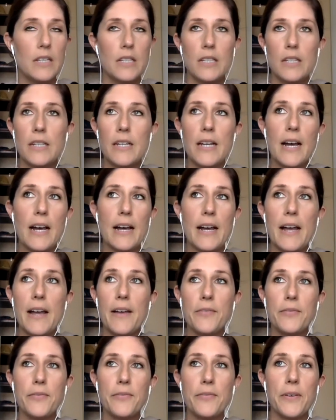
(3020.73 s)
yeah
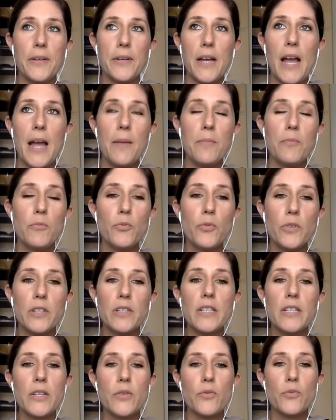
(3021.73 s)
i've i'm
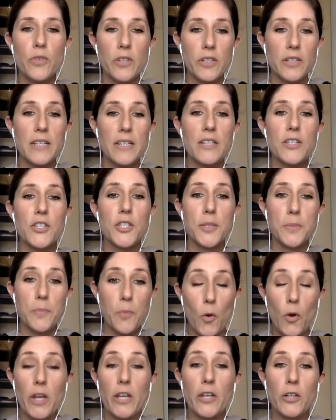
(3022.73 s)
really really
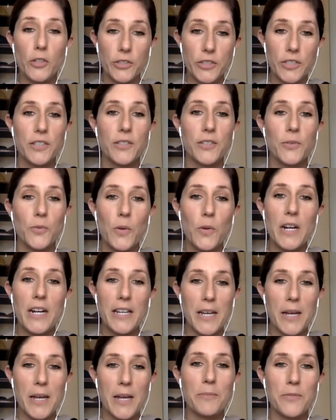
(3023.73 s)
spoiled when it
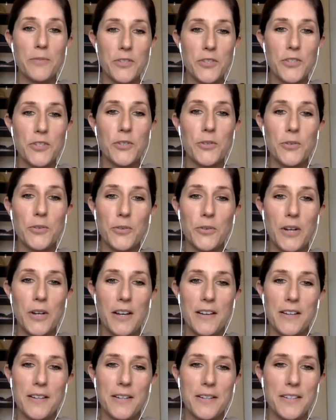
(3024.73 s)
comes to
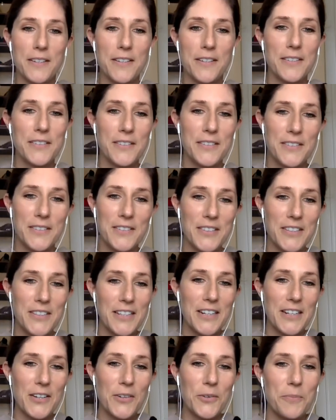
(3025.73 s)
uh
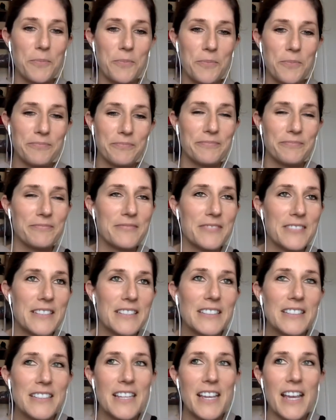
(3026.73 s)
you know
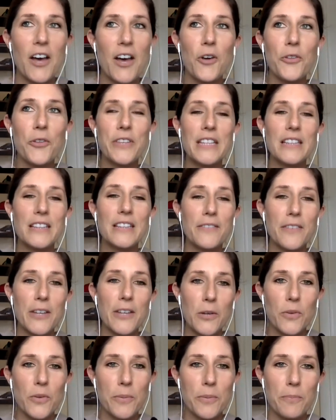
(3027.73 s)
healthy
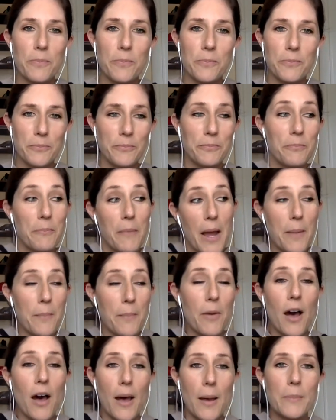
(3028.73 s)
living with my
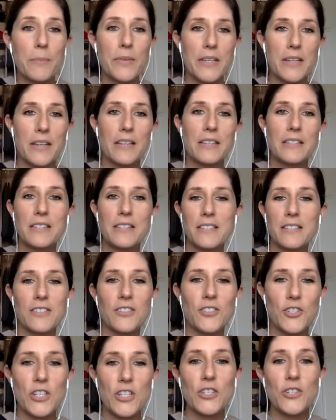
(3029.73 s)
mom because
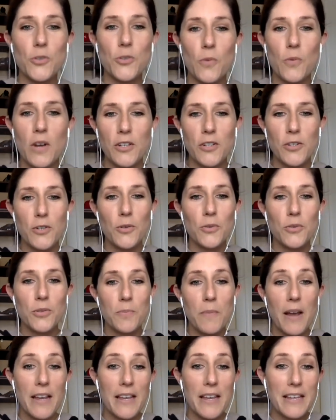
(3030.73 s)
she's the one who's
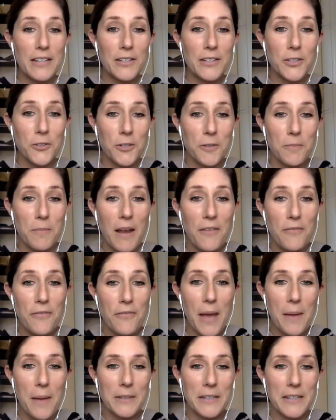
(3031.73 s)
my healer in my
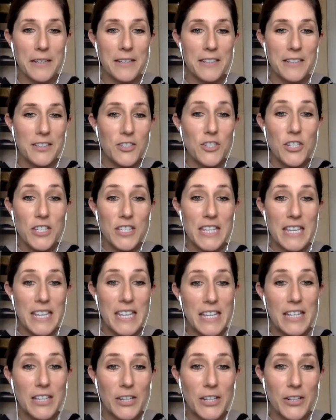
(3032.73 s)
family she's the
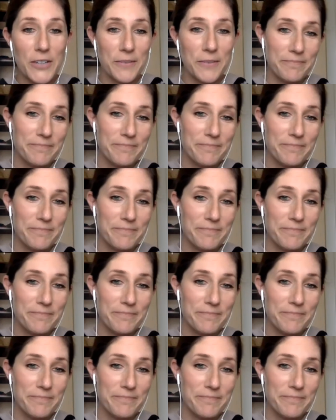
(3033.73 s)
healer